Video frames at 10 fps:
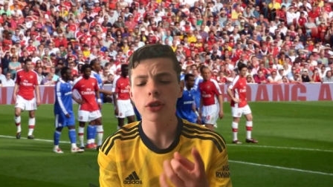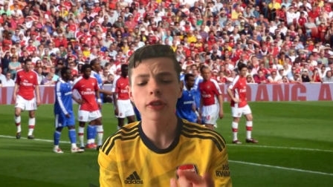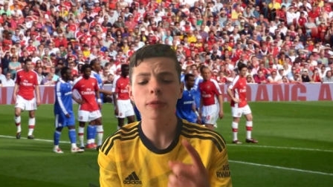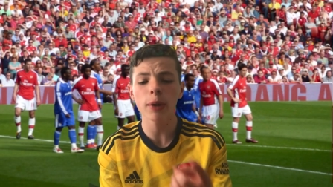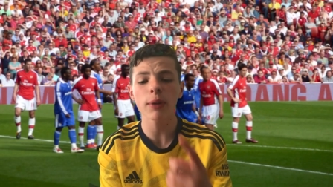
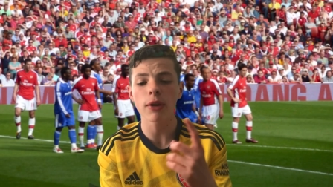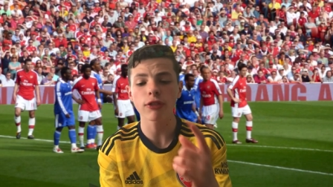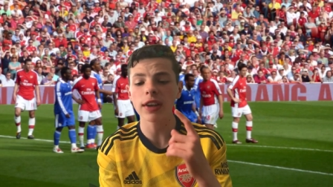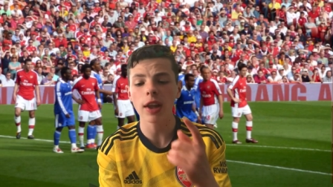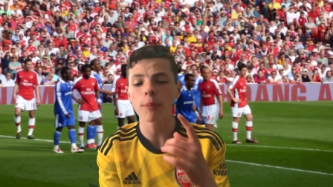point where
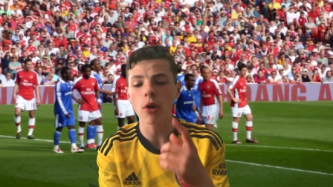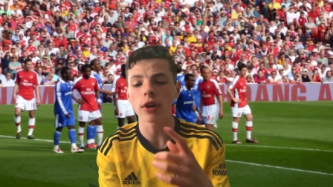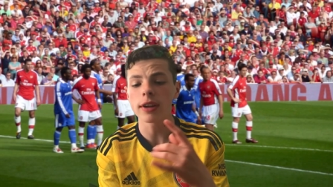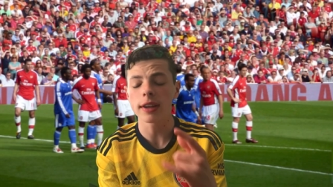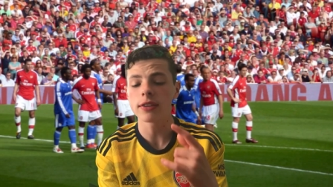Frank Lampard
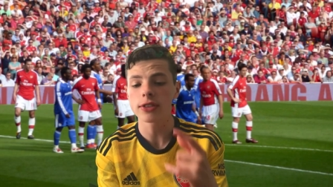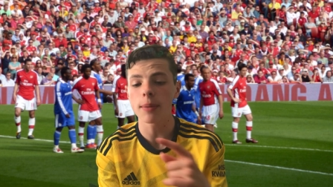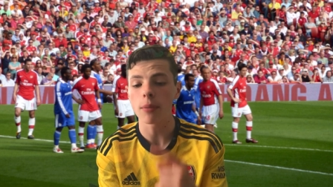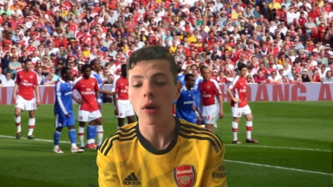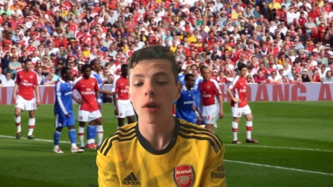in
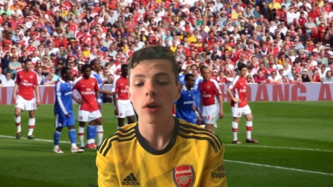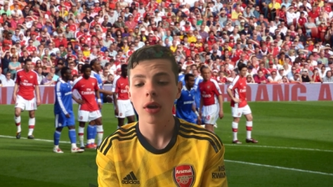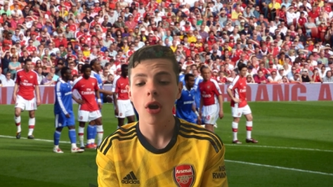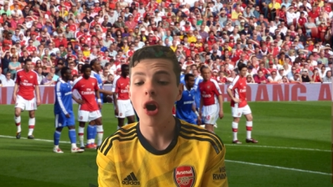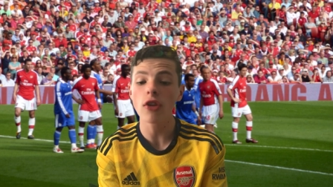December,
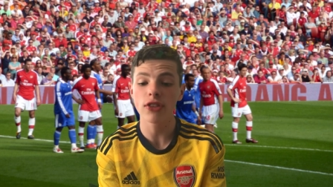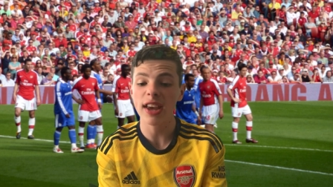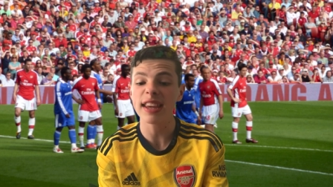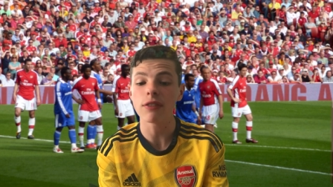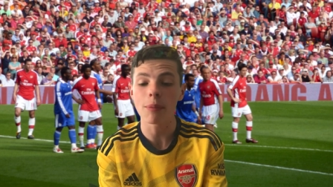
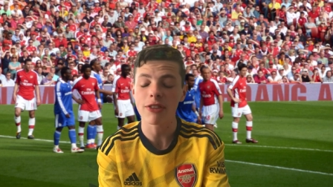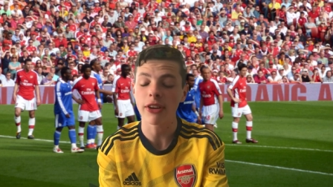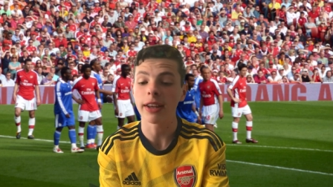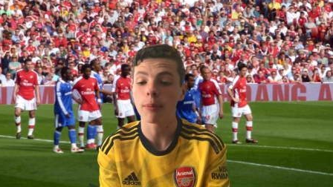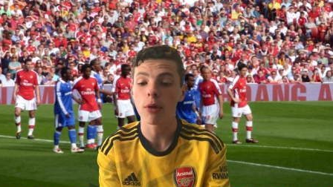Arteta even beat
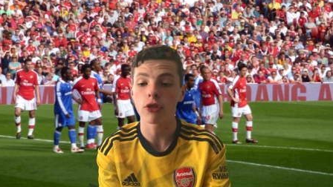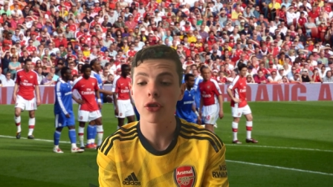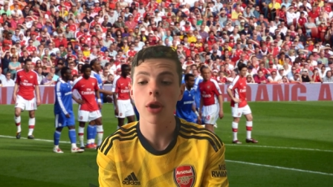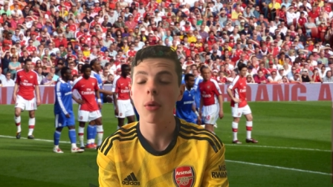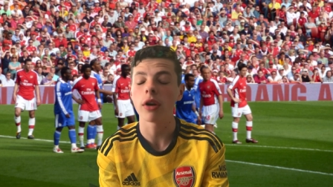Frank Lampard
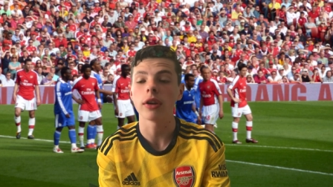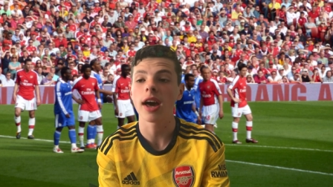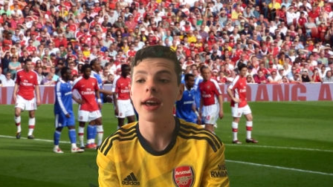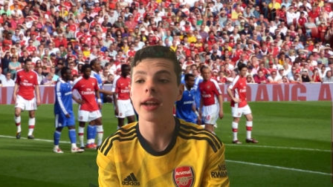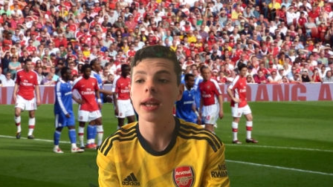3-1
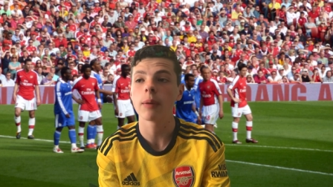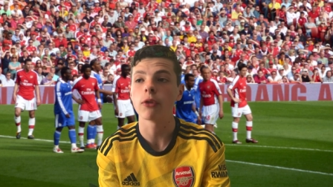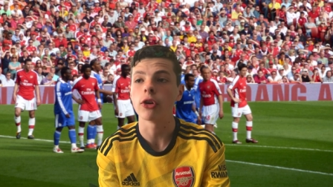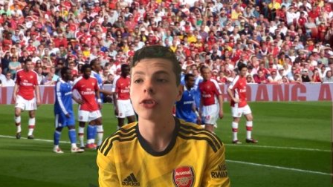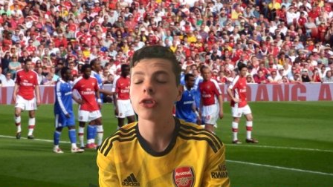at Ali
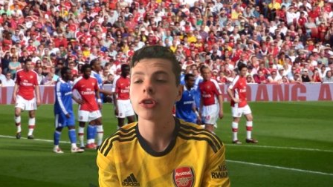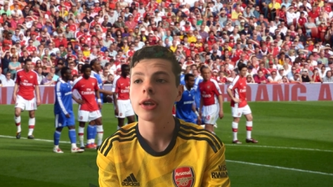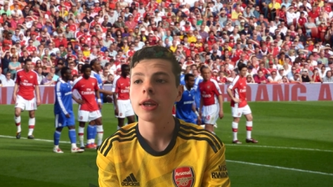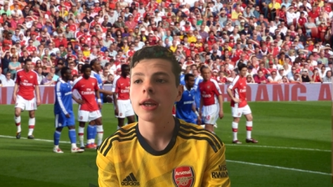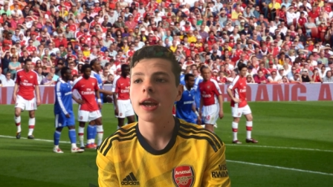Emirates,
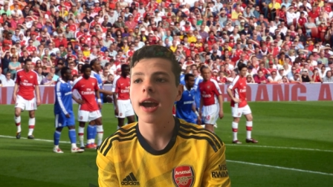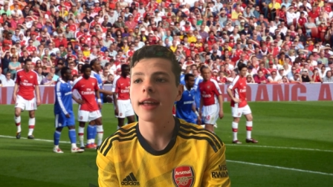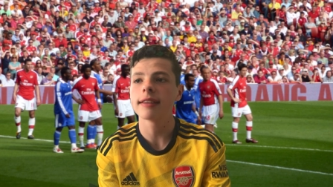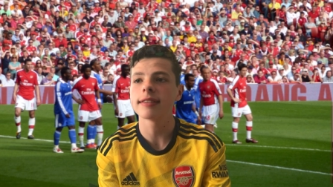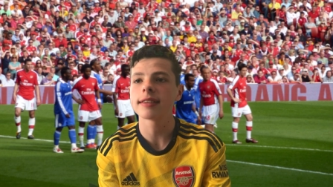
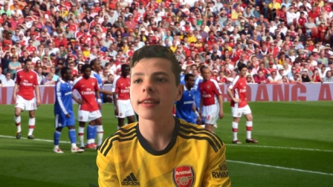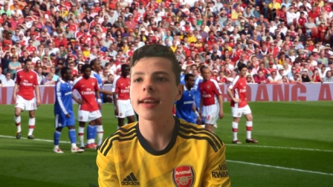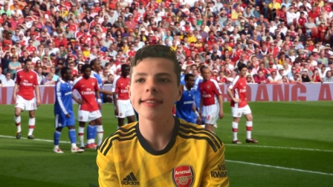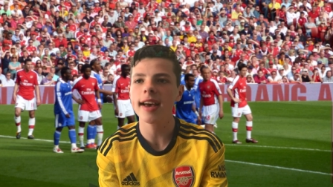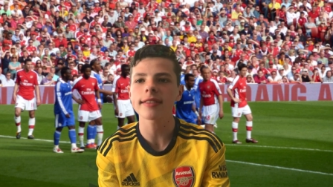and they sacked